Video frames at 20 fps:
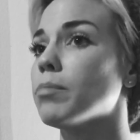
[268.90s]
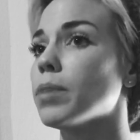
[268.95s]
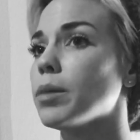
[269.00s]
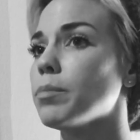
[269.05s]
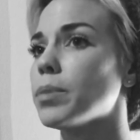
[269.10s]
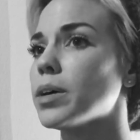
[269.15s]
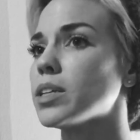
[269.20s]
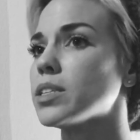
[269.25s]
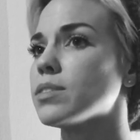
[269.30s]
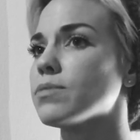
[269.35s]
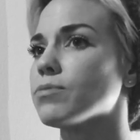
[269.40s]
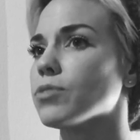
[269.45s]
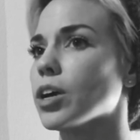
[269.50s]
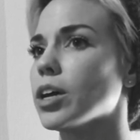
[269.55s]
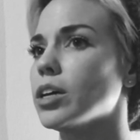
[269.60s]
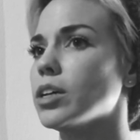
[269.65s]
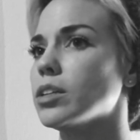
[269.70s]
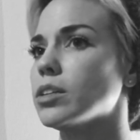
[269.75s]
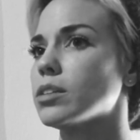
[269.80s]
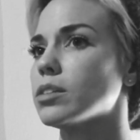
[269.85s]
My best
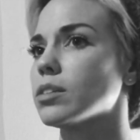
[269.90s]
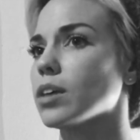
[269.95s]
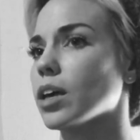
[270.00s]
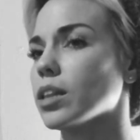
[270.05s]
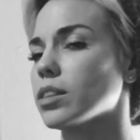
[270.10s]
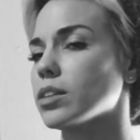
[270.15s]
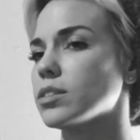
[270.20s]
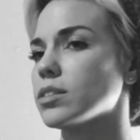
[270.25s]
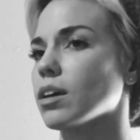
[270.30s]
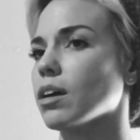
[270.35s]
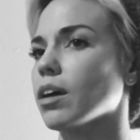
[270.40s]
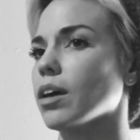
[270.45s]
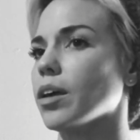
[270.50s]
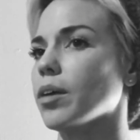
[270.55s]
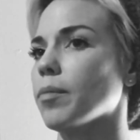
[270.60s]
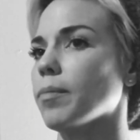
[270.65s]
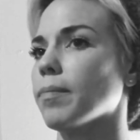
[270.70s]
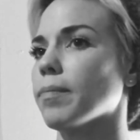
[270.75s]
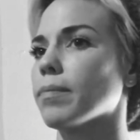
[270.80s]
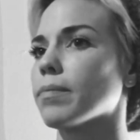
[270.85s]
friend at the
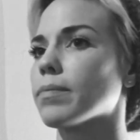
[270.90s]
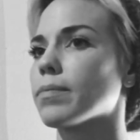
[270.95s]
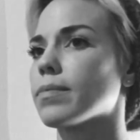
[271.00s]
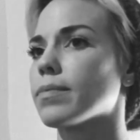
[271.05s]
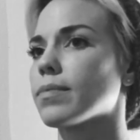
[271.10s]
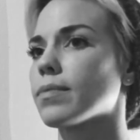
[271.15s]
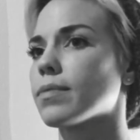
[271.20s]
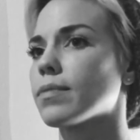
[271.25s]
time